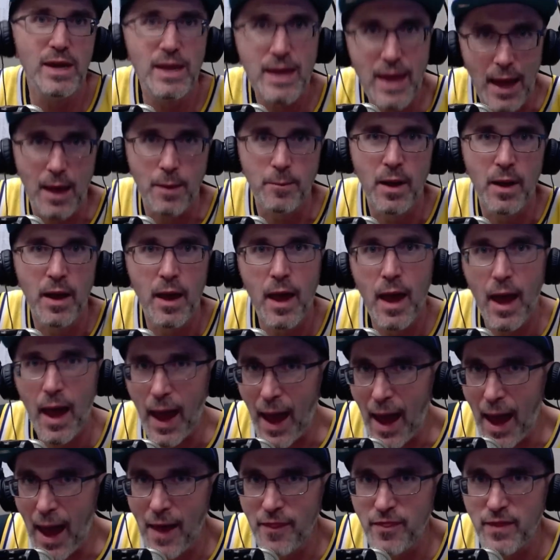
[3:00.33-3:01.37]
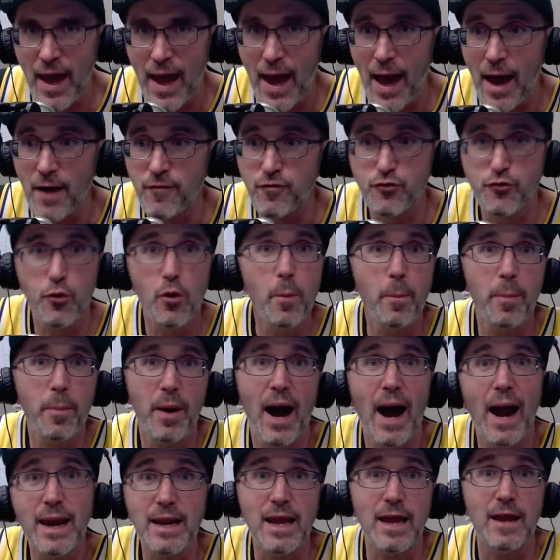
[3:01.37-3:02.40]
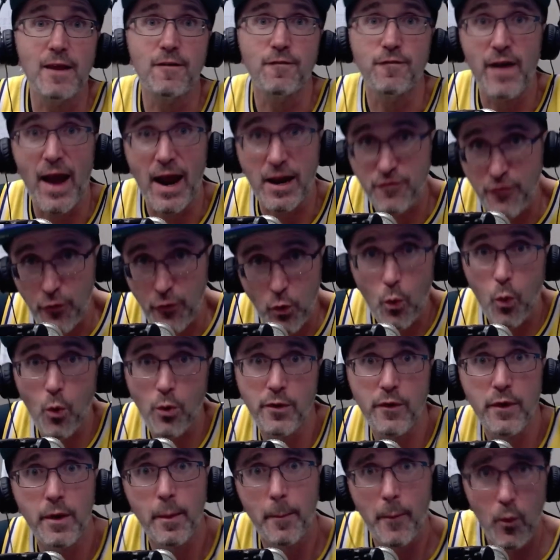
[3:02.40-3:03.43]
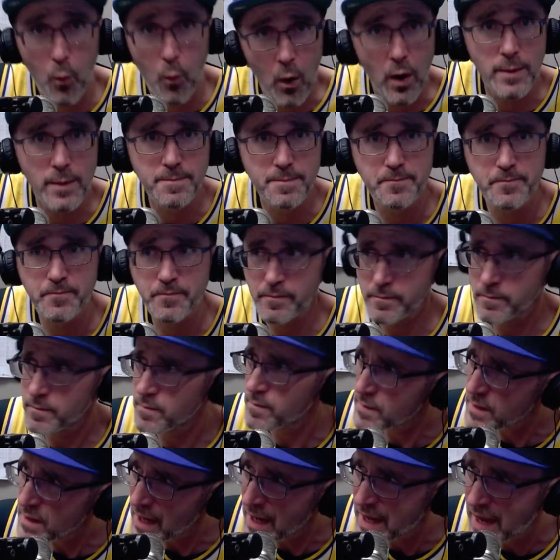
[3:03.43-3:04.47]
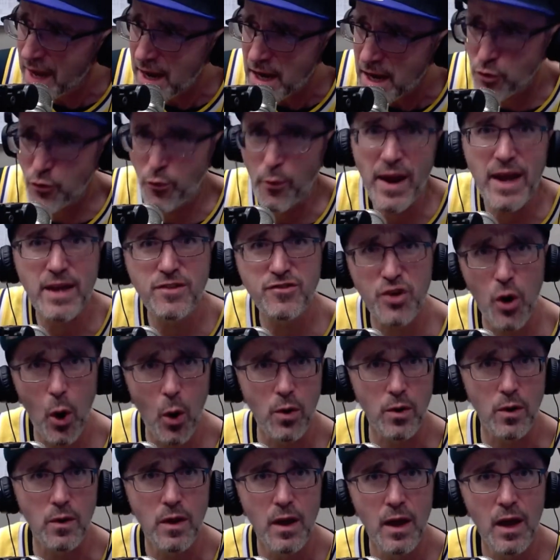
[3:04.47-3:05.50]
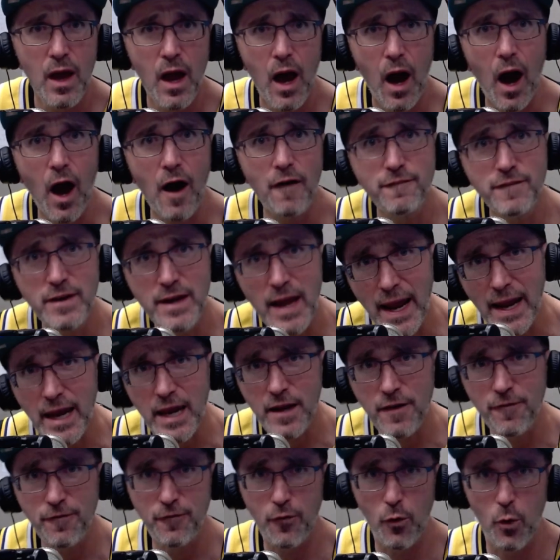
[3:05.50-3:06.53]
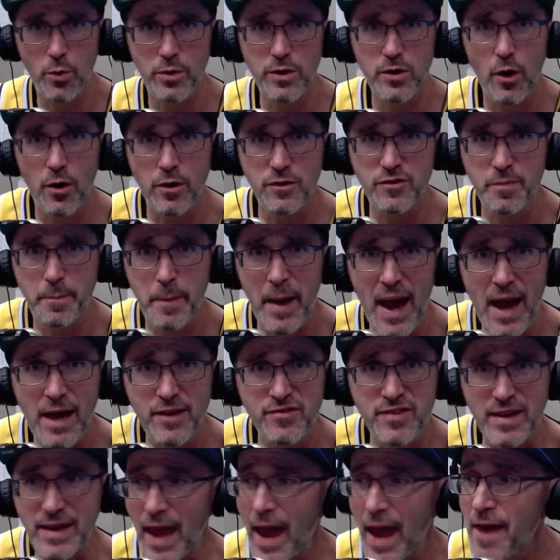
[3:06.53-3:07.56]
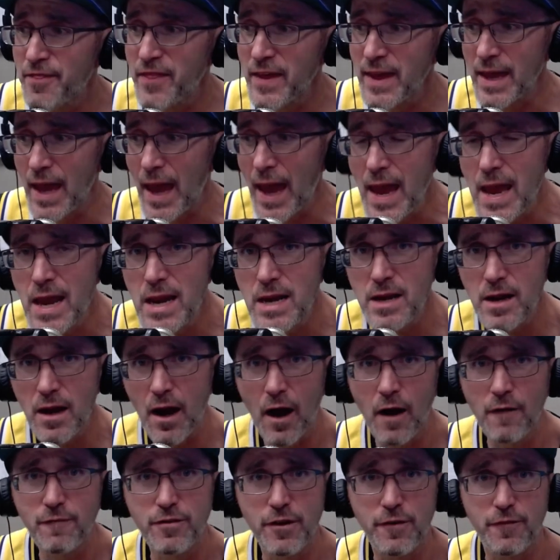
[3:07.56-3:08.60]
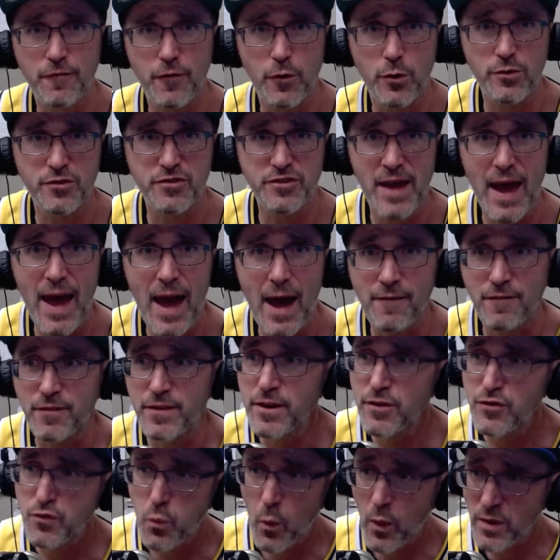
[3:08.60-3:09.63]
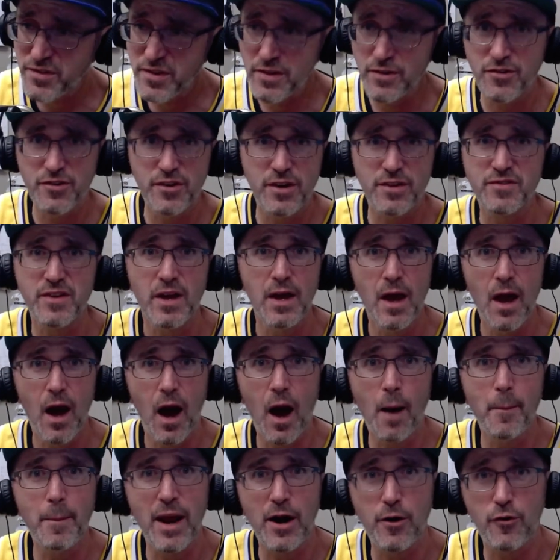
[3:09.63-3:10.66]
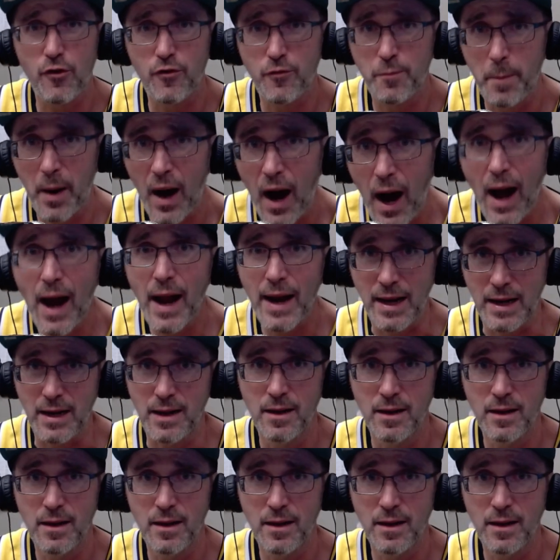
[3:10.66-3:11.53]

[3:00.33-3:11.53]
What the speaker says: game at the half. Drew Pyne, in fact, for quarter number 1, he had a grand total of -4 yards passing at the end of the first half. This wasn't just a matter of Pyne